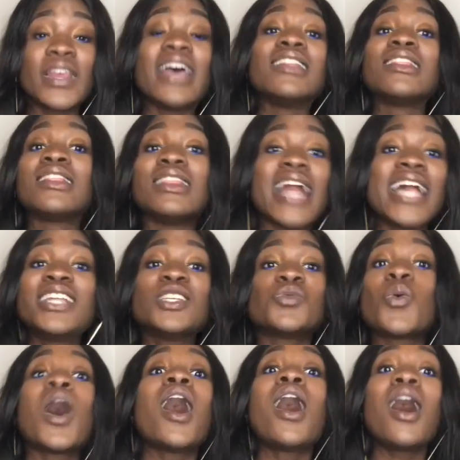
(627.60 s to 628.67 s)
And that is
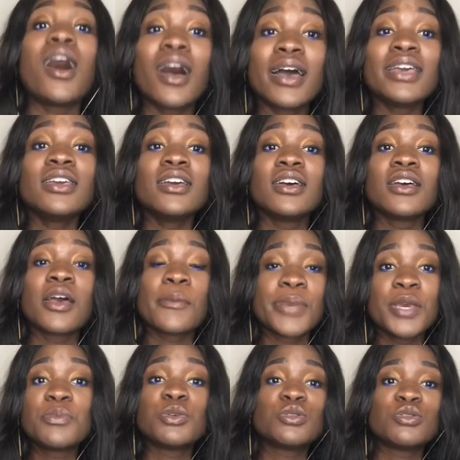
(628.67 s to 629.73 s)
why
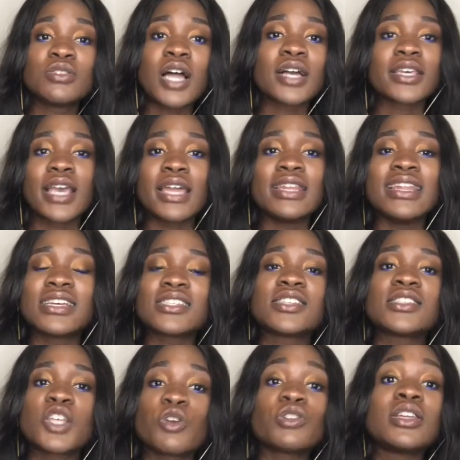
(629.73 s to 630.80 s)
people do not get
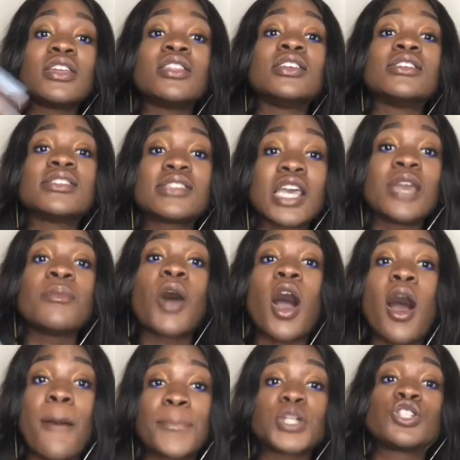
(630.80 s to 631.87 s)
necessarily the same
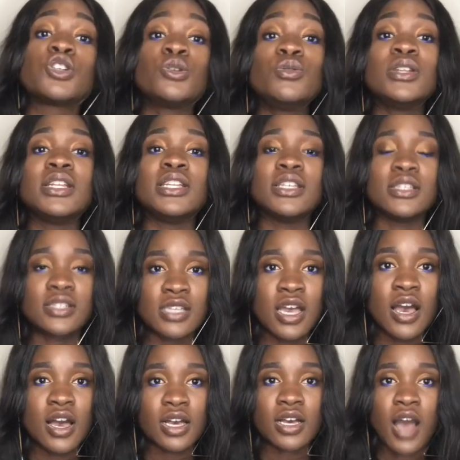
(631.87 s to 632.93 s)
opportunities
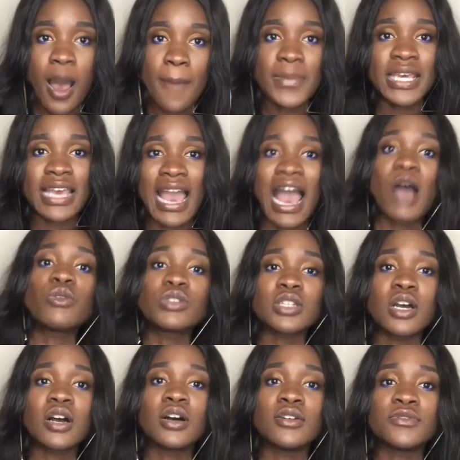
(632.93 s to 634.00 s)
coming out
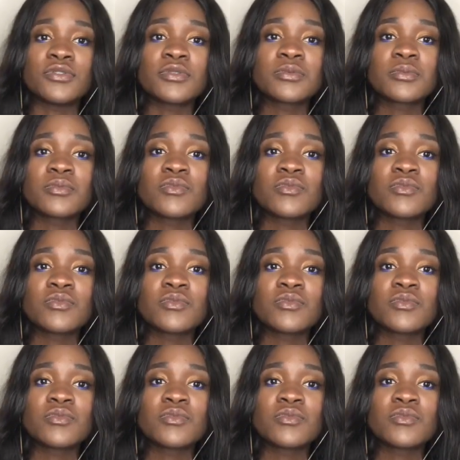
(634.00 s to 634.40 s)
of